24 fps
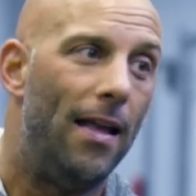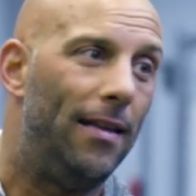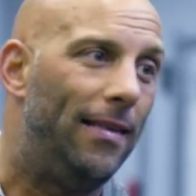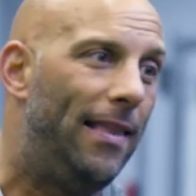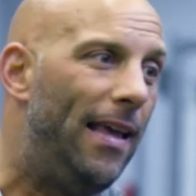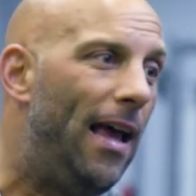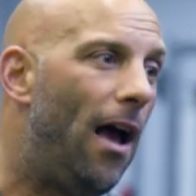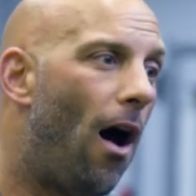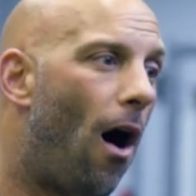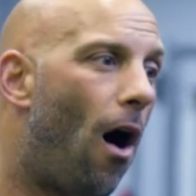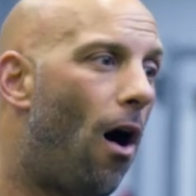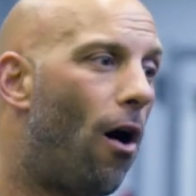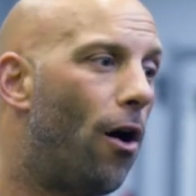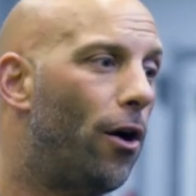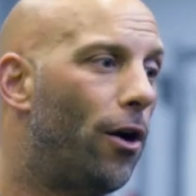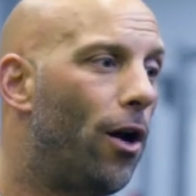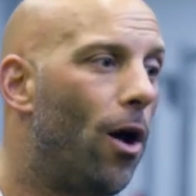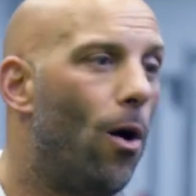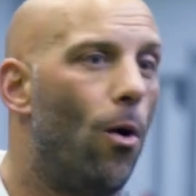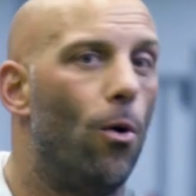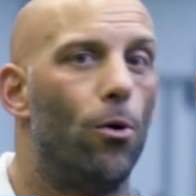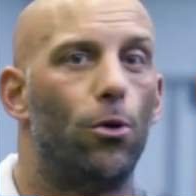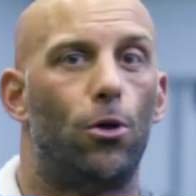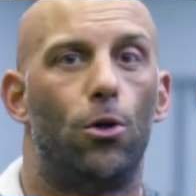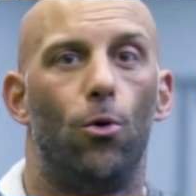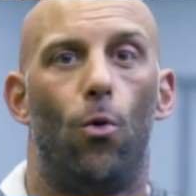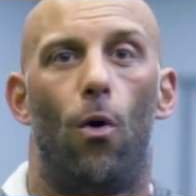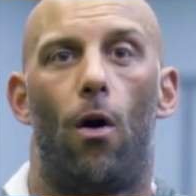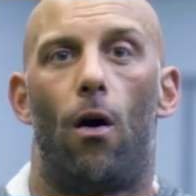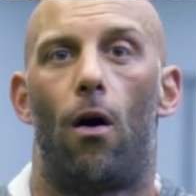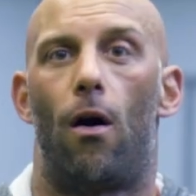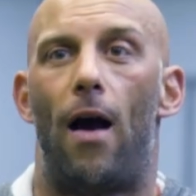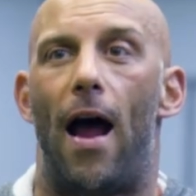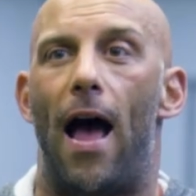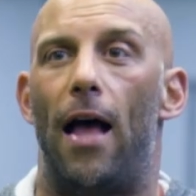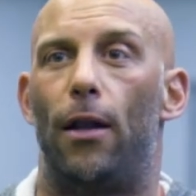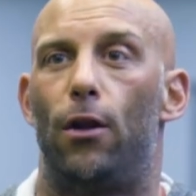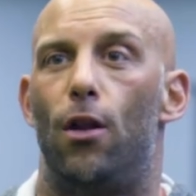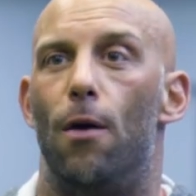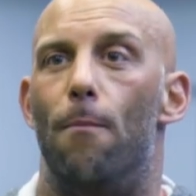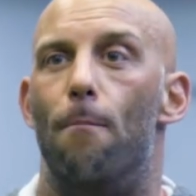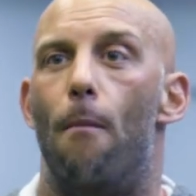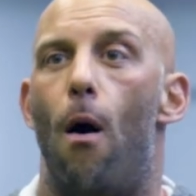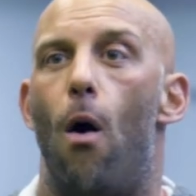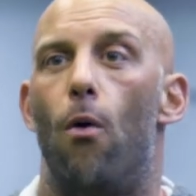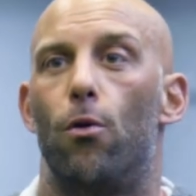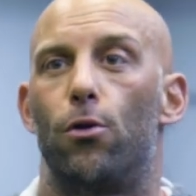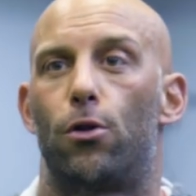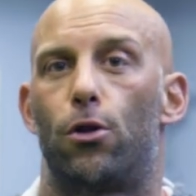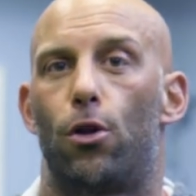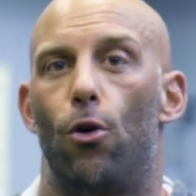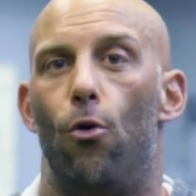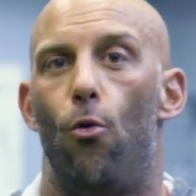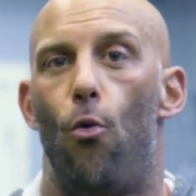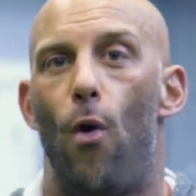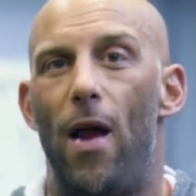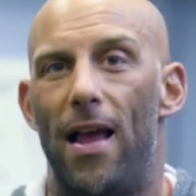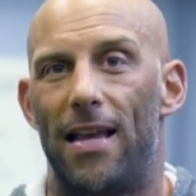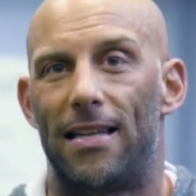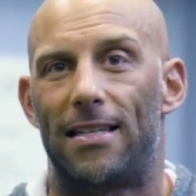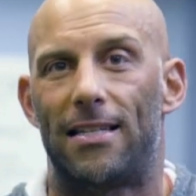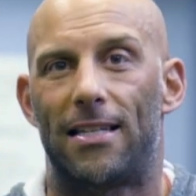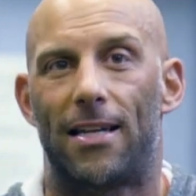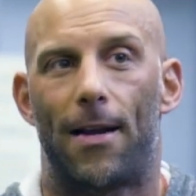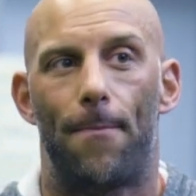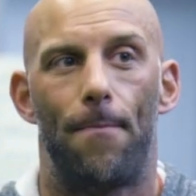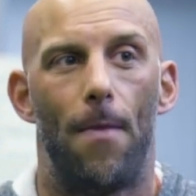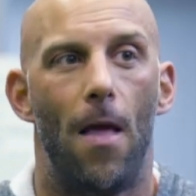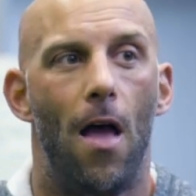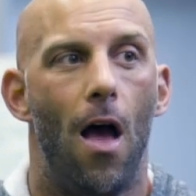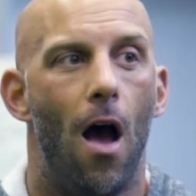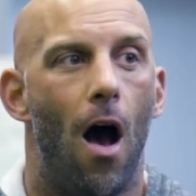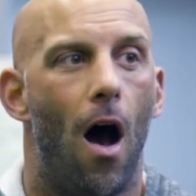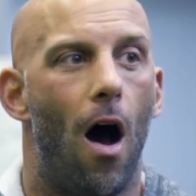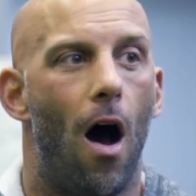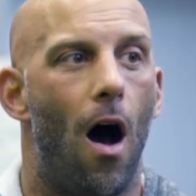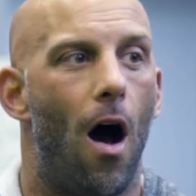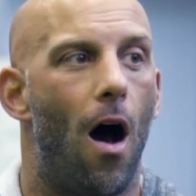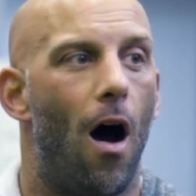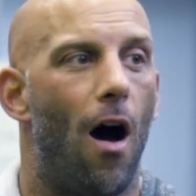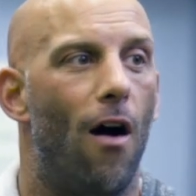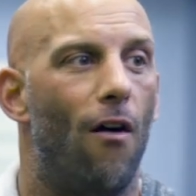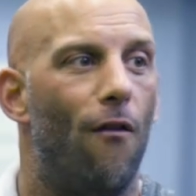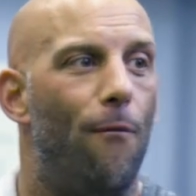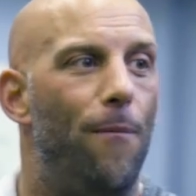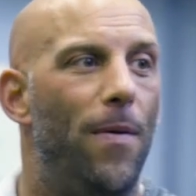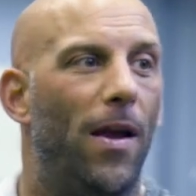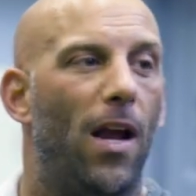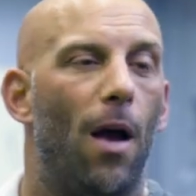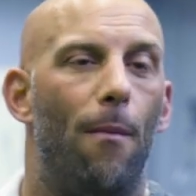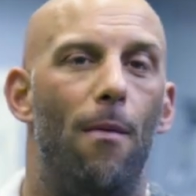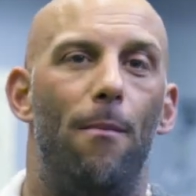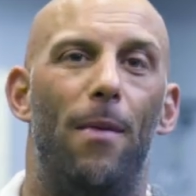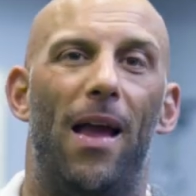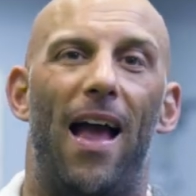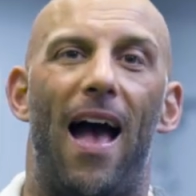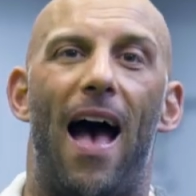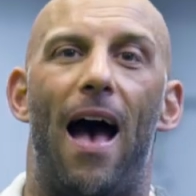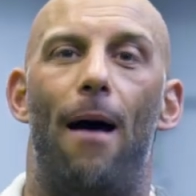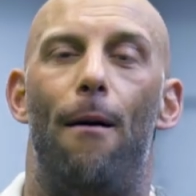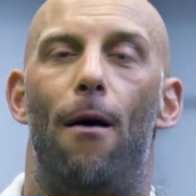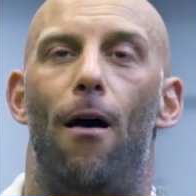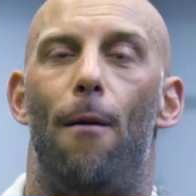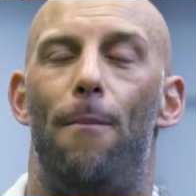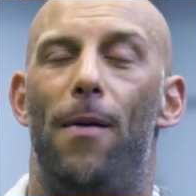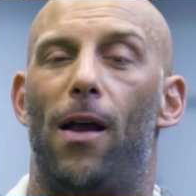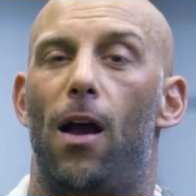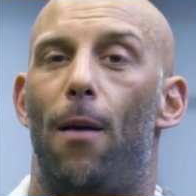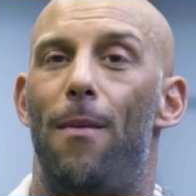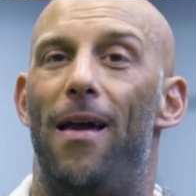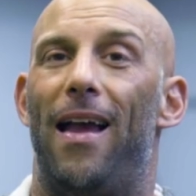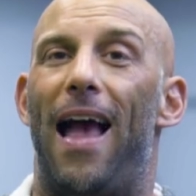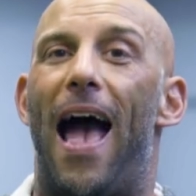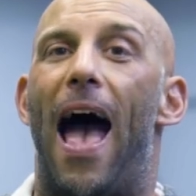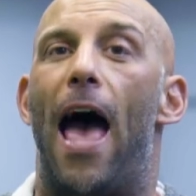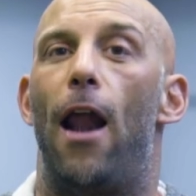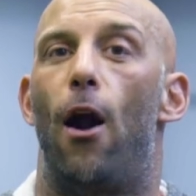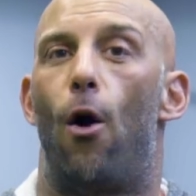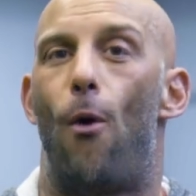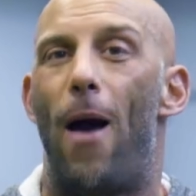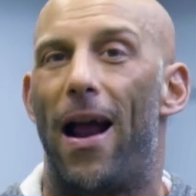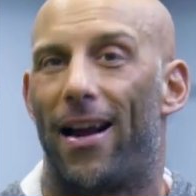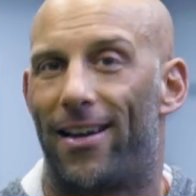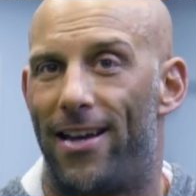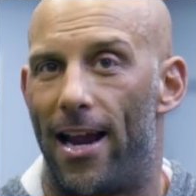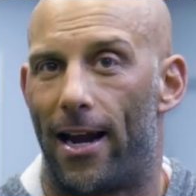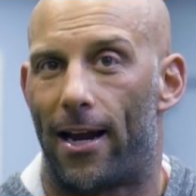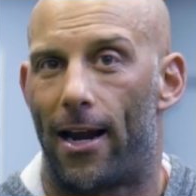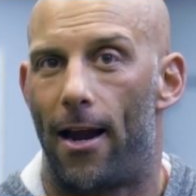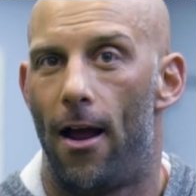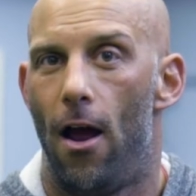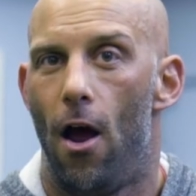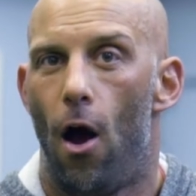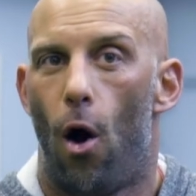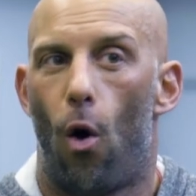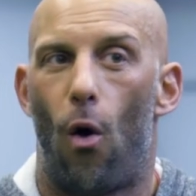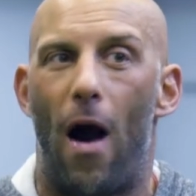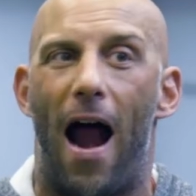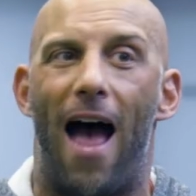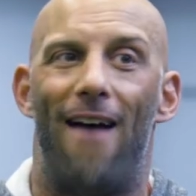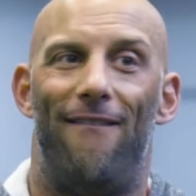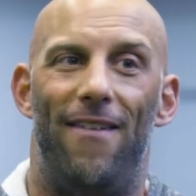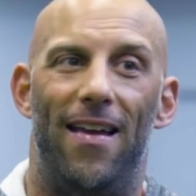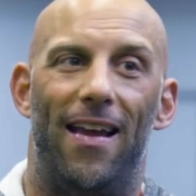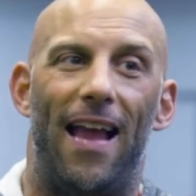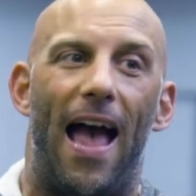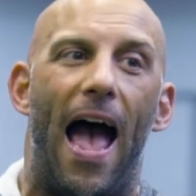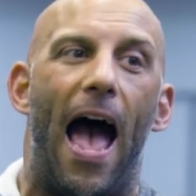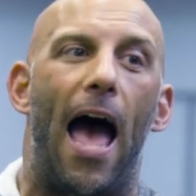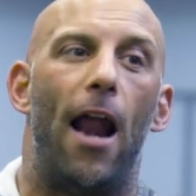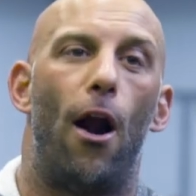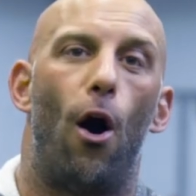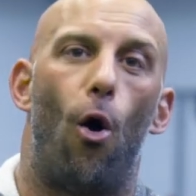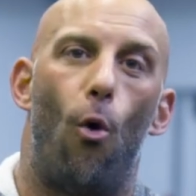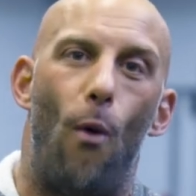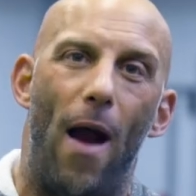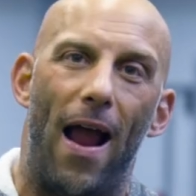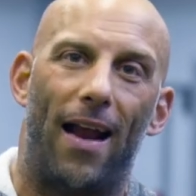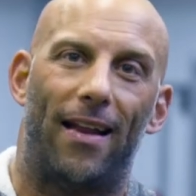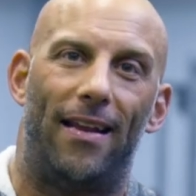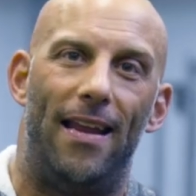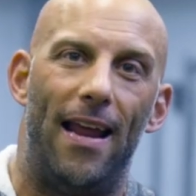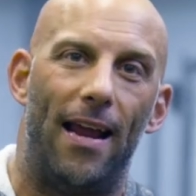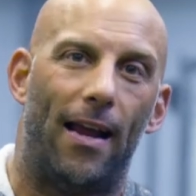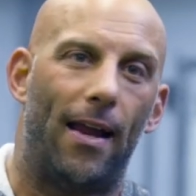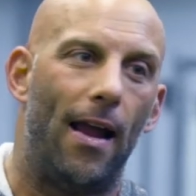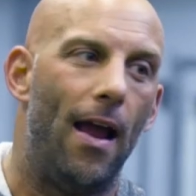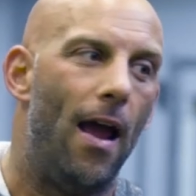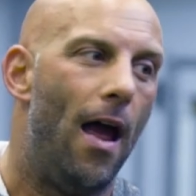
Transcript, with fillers: they are those who are at the most risk of becoming, uh, becoming anorectic or having anorectic